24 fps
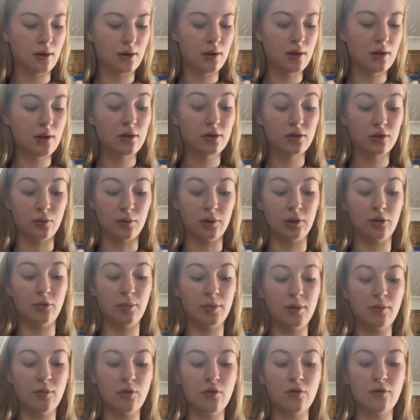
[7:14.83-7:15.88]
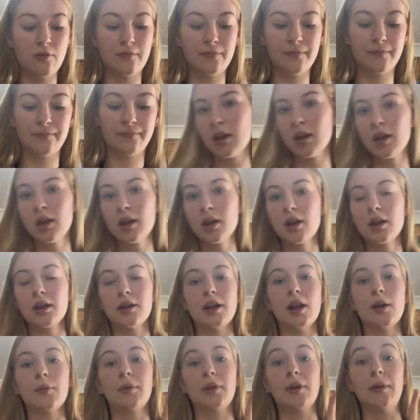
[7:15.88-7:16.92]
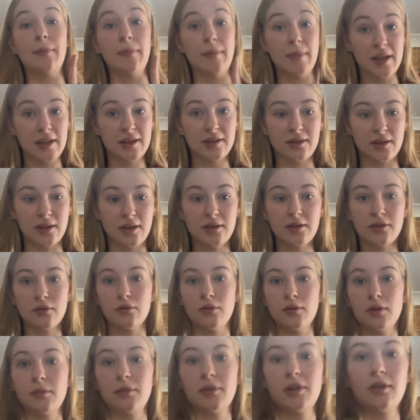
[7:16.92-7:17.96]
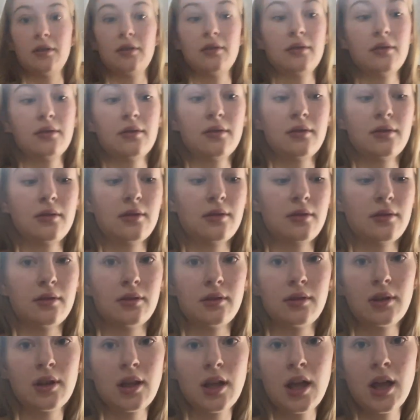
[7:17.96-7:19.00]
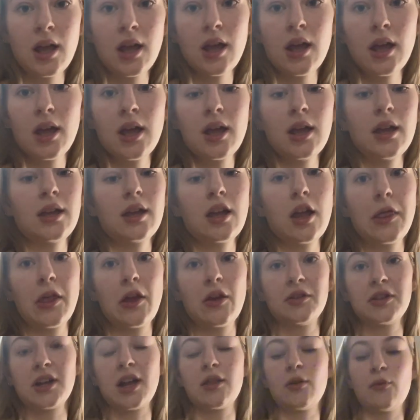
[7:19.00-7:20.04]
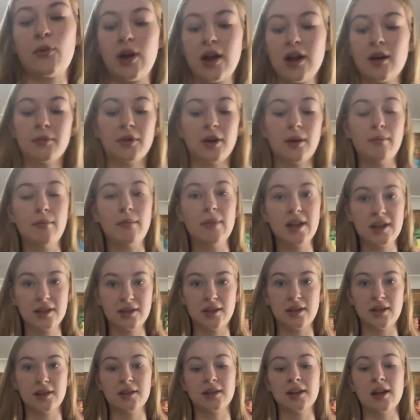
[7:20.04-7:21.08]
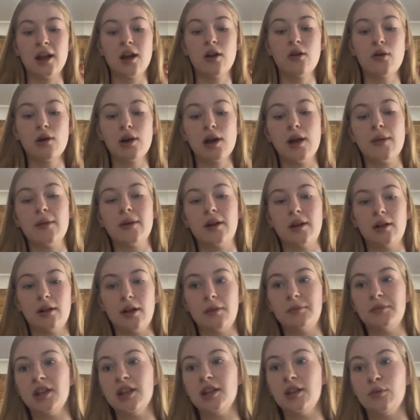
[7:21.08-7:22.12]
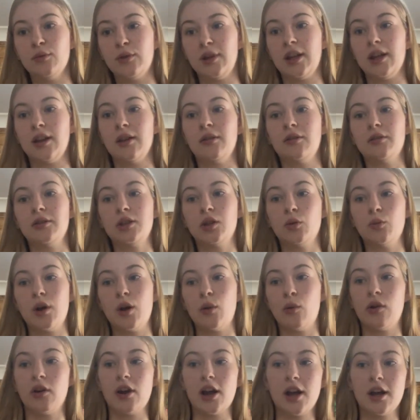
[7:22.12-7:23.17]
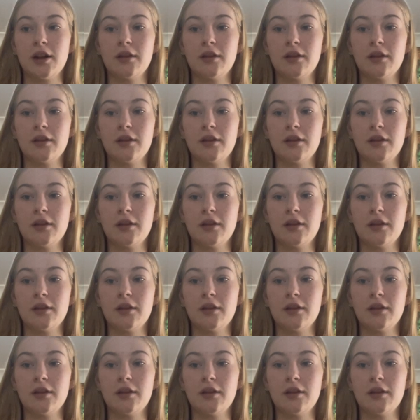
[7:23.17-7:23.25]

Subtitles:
Let's do a little bit more. Now I'm gonna mix this. Oh, I'm gonna get those out the way. I'm gonna mix this now and then I'll update you again to where we're at.